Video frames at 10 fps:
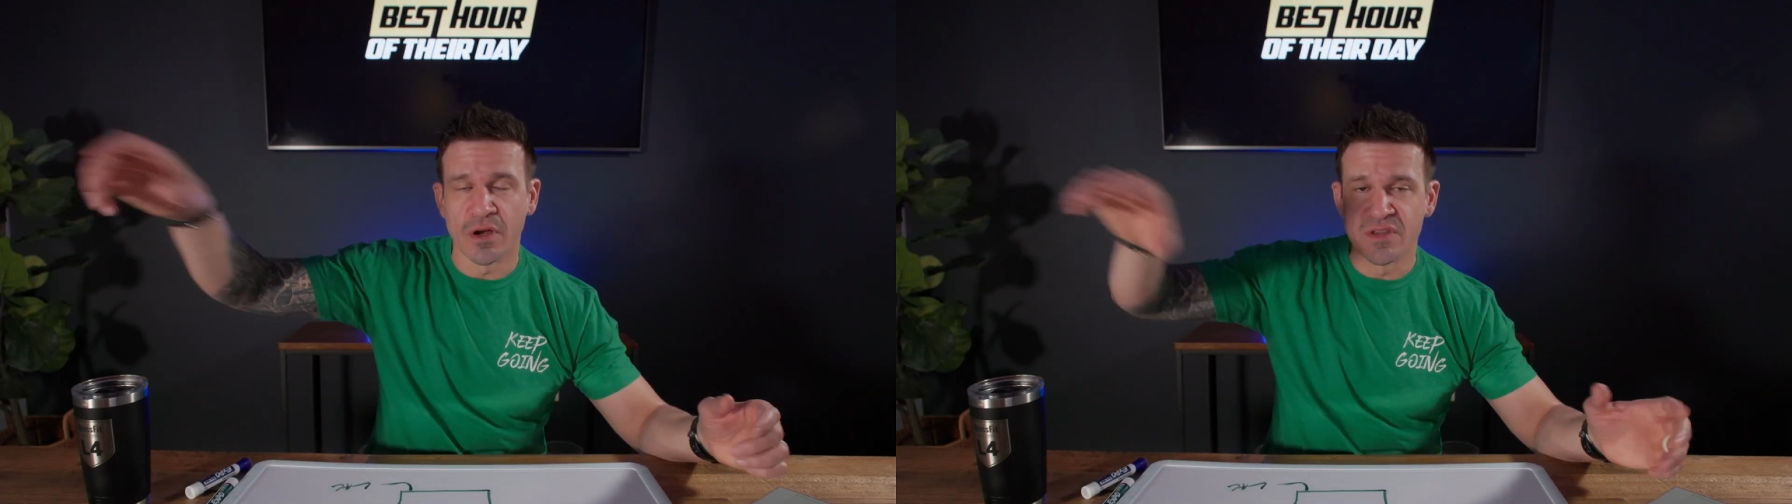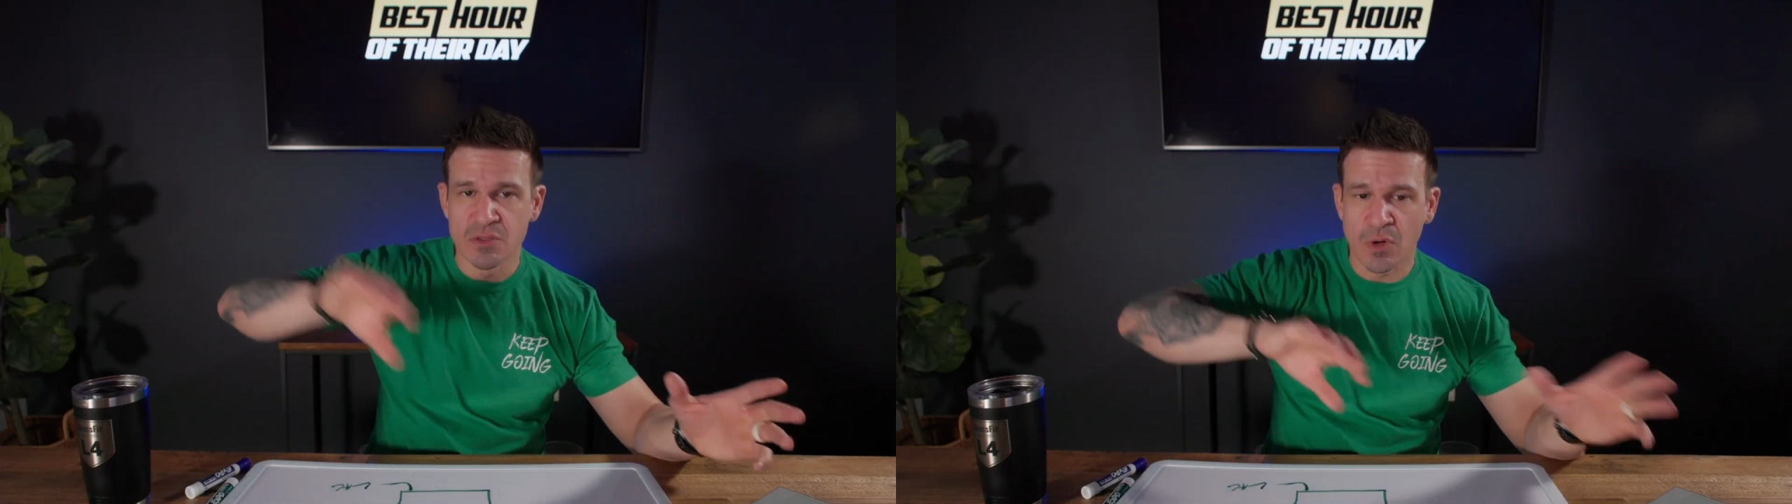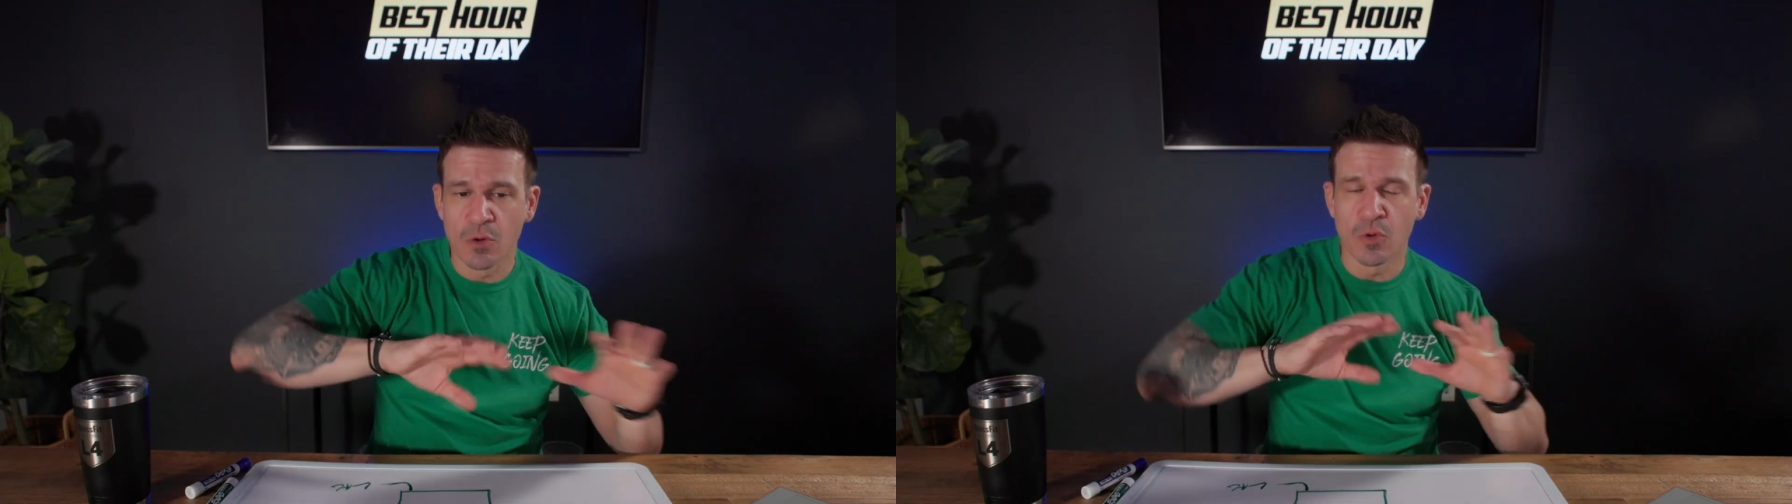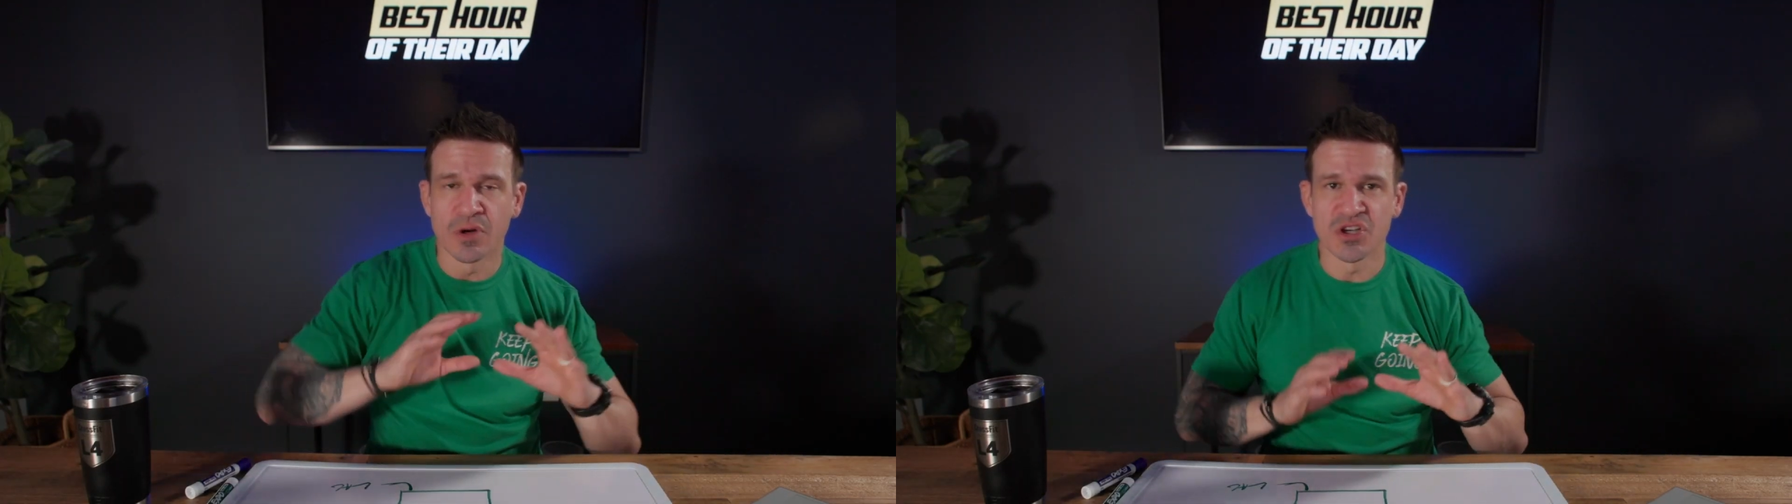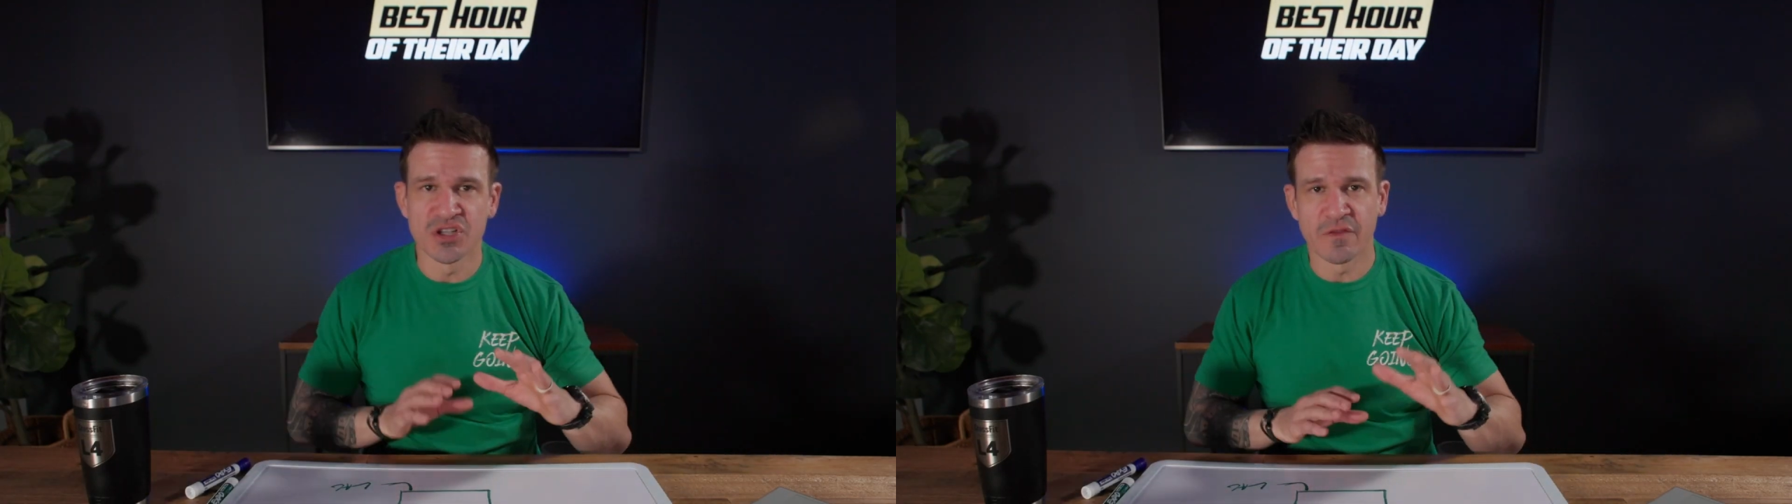And this is why we want
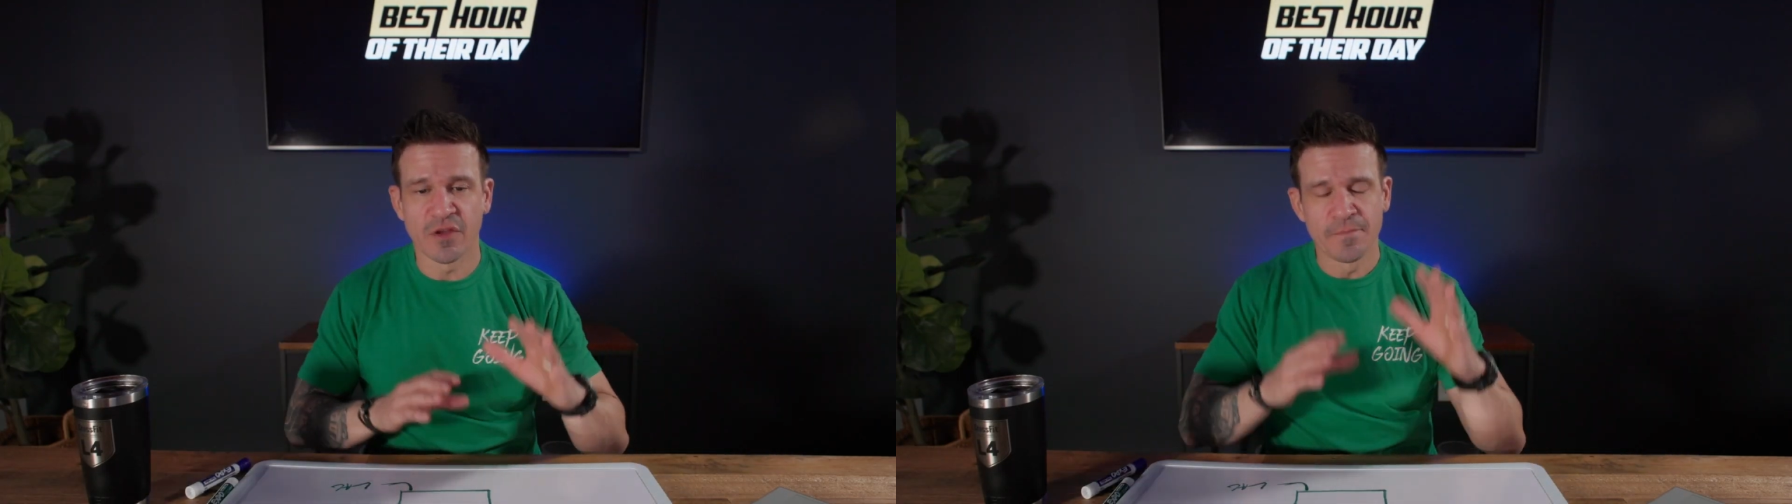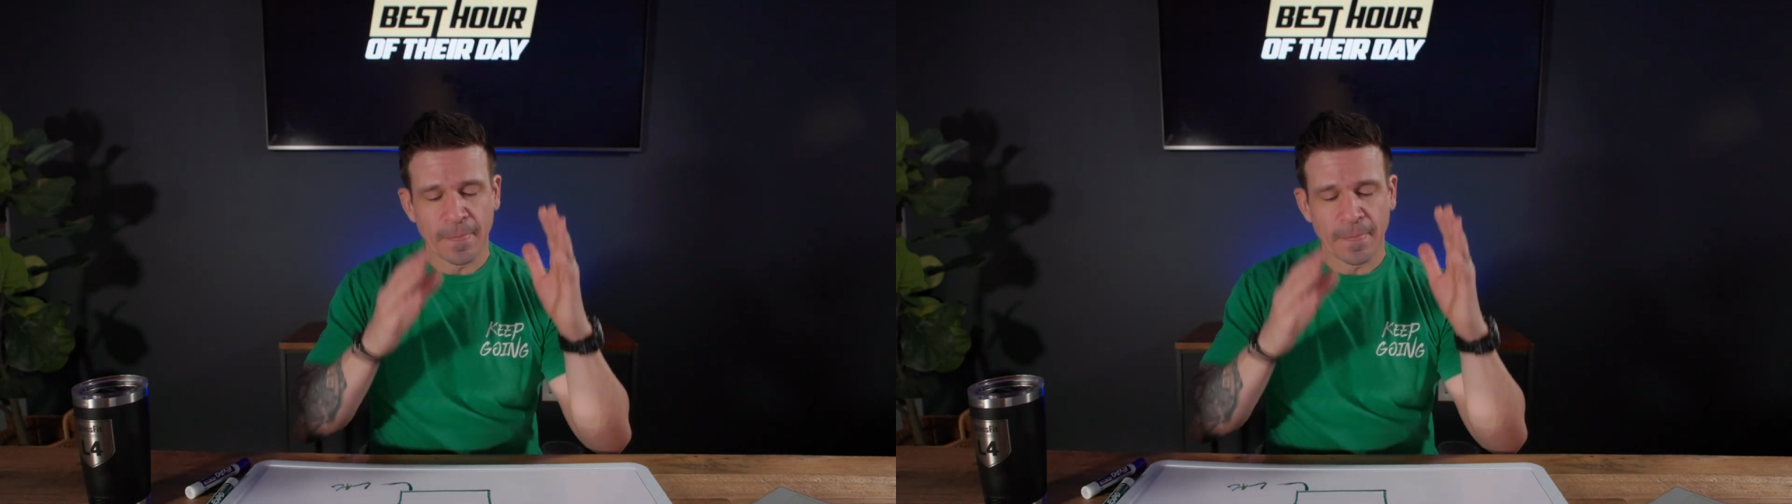to shift